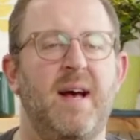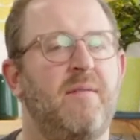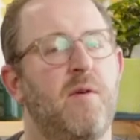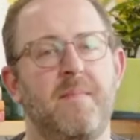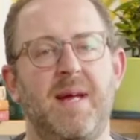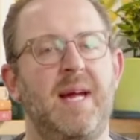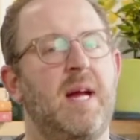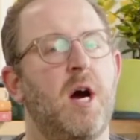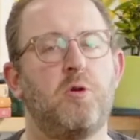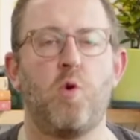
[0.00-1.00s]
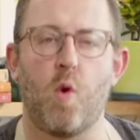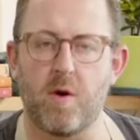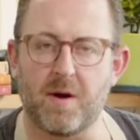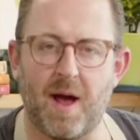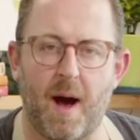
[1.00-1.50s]
For me, a
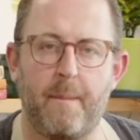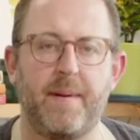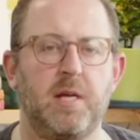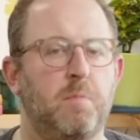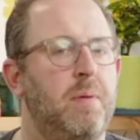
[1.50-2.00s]
quarter cup is